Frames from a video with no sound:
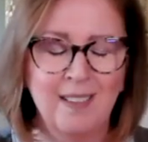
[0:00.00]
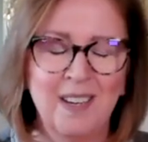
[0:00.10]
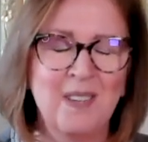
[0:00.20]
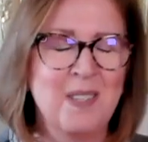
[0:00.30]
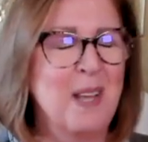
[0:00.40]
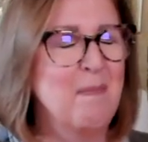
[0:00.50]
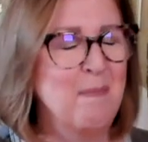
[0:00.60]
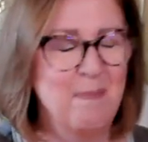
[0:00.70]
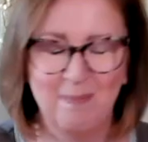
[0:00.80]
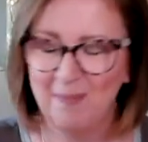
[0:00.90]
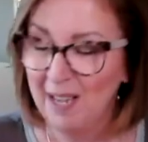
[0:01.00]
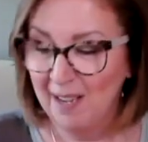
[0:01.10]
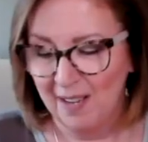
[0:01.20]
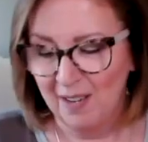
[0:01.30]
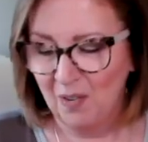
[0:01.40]
There's a
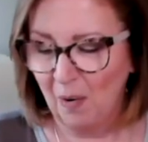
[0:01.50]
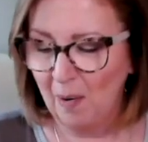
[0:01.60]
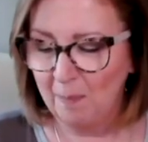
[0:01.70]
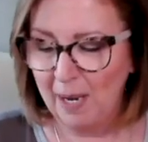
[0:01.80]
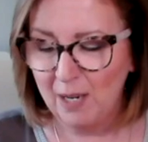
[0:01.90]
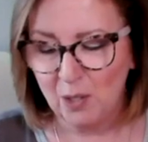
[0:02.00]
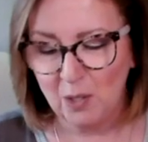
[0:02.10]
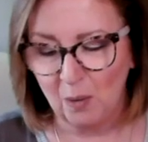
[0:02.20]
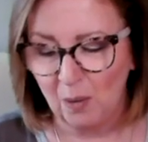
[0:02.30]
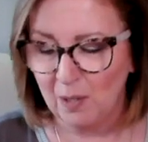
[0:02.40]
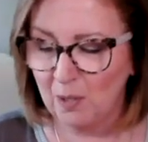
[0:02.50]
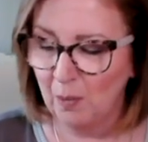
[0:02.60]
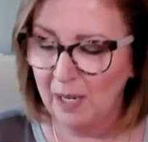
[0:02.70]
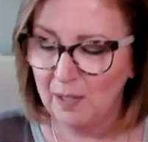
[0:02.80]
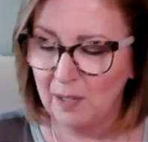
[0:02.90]
darn page of swords,
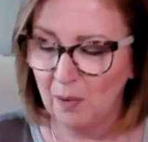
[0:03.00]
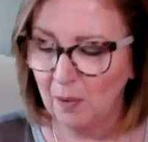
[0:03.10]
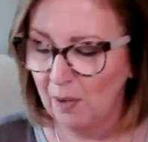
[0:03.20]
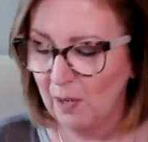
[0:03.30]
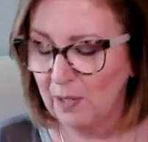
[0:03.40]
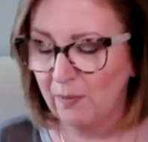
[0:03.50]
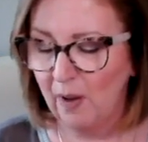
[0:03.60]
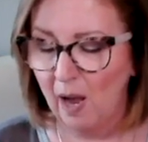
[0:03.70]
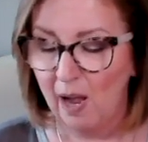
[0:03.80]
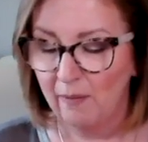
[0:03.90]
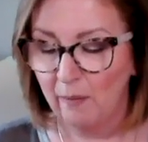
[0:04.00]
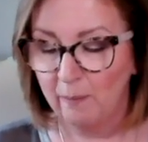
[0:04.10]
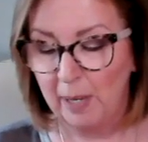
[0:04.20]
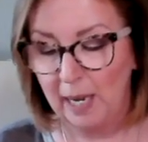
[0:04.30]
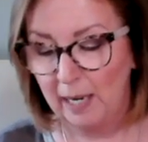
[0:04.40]
queen of swords, five
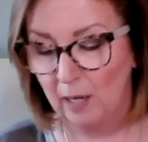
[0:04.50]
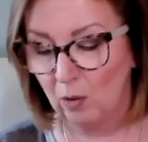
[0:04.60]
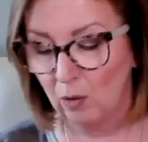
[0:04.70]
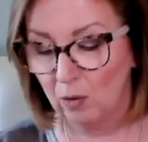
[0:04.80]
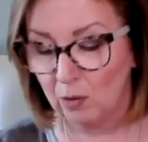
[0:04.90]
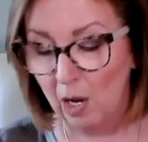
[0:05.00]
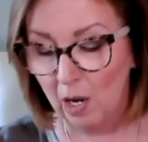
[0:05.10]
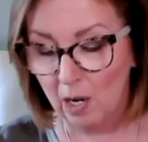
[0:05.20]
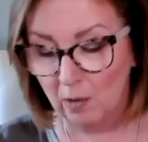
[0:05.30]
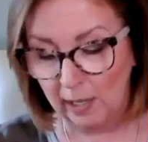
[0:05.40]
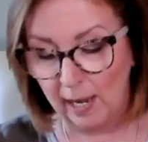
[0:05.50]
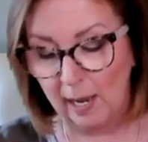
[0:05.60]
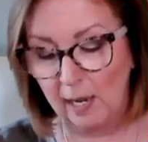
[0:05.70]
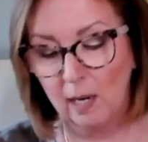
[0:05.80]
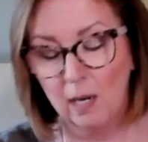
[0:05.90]
of pentacles.
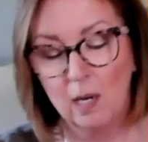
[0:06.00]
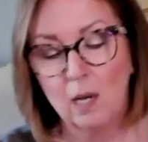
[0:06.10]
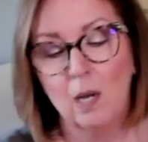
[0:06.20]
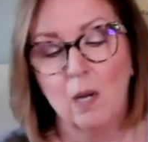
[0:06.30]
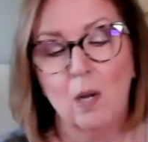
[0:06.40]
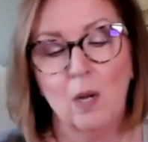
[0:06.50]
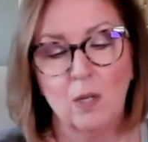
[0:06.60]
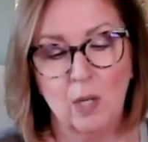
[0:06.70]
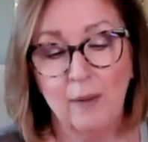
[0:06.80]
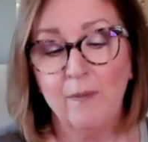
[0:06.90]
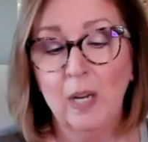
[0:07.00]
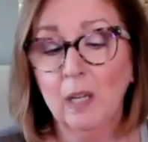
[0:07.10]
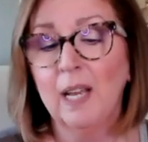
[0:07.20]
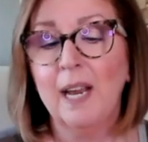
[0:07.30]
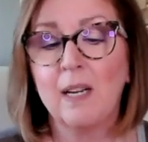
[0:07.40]
Okay. So I
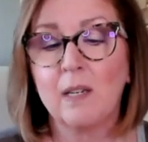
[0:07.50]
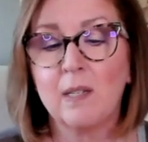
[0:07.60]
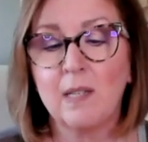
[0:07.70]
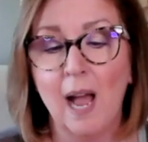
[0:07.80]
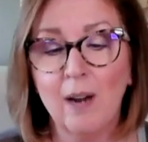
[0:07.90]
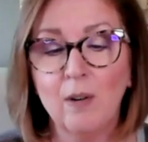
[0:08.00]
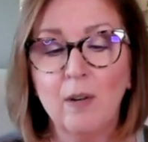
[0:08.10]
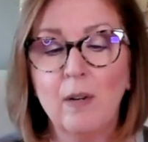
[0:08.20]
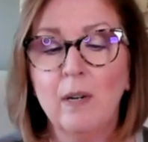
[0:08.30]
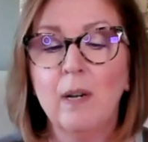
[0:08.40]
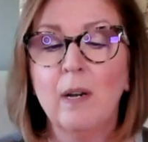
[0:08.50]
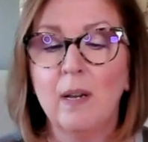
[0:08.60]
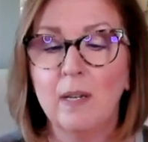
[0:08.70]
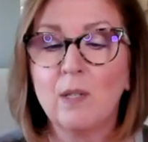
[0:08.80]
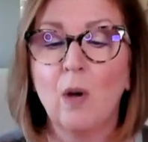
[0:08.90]
feel like Saturn
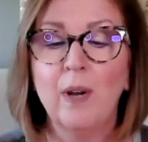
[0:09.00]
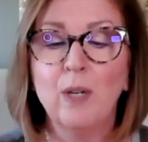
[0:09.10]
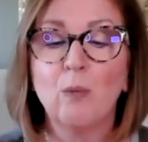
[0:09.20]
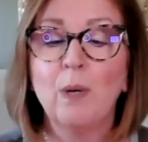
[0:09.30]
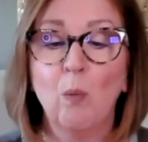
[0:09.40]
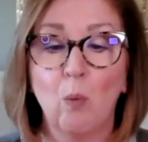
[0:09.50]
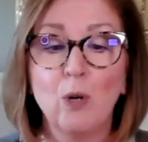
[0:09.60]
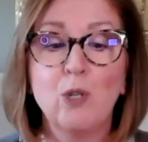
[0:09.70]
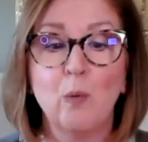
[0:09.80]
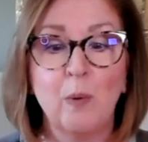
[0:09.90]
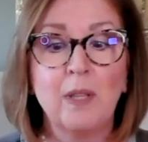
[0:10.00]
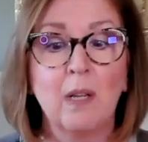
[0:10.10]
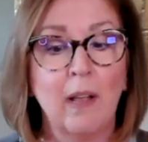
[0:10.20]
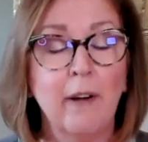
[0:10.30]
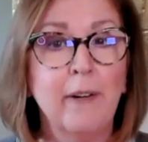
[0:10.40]
is going to reward you with the
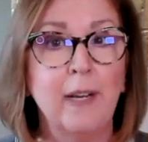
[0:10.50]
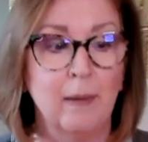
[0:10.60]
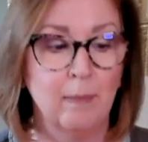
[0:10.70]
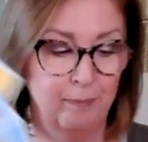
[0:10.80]
clarity,